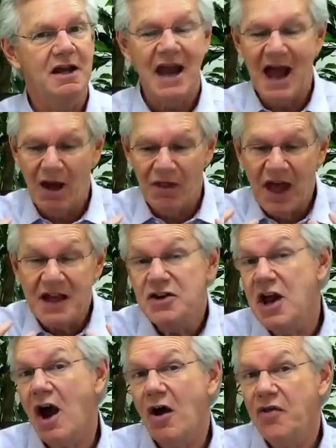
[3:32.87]
Now, they
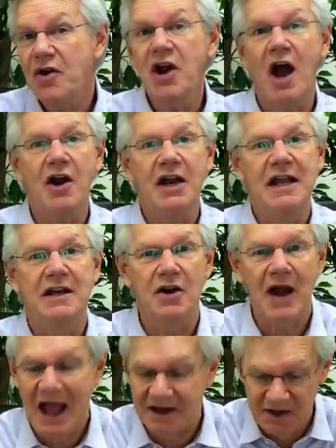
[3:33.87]
know they're not
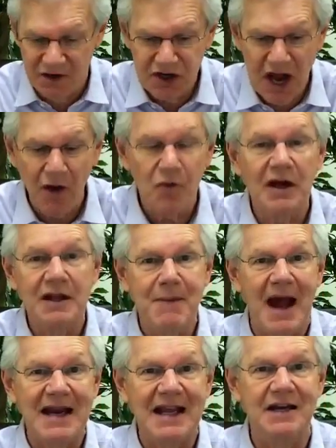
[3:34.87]
interacting, they're not really
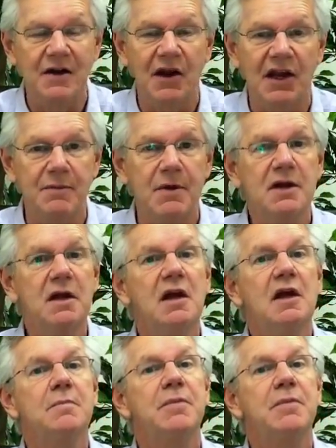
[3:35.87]
biting into the lemon,